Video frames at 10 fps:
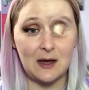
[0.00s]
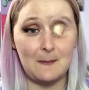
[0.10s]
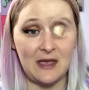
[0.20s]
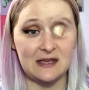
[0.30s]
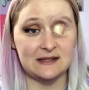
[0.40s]

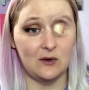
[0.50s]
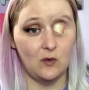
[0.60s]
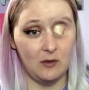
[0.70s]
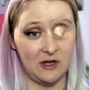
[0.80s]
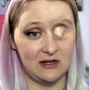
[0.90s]

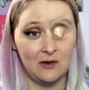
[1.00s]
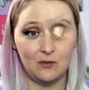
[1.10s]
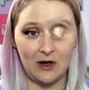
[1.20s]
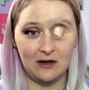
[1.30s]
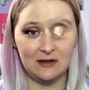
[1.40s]
amazing woman?
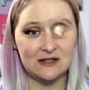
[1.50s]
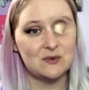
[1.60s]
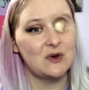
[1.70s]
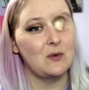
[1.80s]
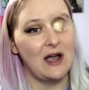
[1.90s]
Well,
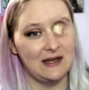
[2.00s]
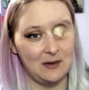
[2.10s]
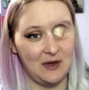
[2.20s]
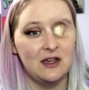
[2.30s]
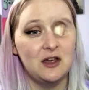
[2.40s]
let's rewind
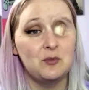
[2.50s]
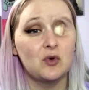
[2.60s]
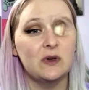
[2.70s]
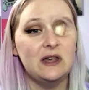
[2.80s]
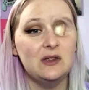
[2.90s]
a bit.
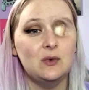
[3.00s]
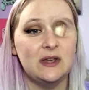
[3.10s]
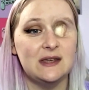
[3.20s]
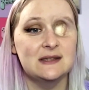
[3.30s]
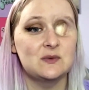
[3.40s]
Marie
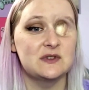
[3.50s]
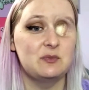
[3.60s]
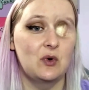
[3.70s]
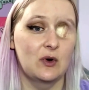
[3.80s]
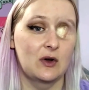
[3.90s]
Louise
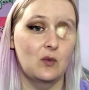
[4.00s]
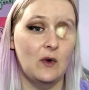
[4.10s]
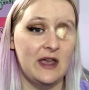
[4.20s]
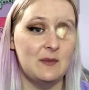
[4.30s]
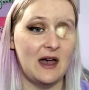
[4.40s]
was born
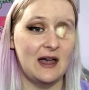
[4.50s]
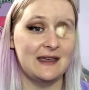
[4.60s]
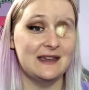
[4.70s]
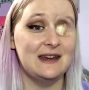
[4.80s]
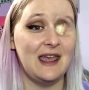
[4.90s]
way
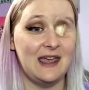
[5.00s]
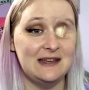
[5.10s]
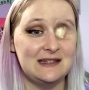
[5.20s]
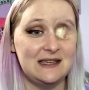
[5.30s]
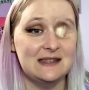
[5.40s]
back in
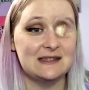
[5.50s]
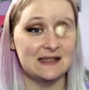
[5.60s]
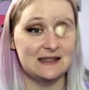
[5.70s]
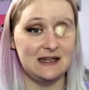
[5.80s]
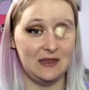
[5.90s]

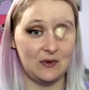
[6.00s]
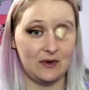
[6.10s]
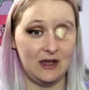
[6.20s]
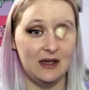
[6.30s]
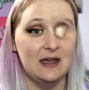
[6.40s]

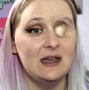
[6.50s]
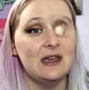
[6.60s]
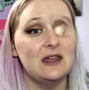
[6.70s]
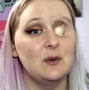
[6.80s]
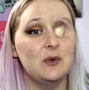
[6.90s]
1863
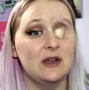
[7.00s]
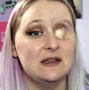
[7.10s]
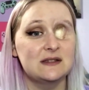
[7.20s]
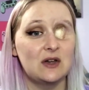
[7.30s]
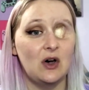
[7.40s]
in a
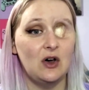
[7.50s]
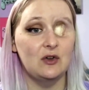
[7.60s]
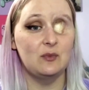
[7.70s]
place called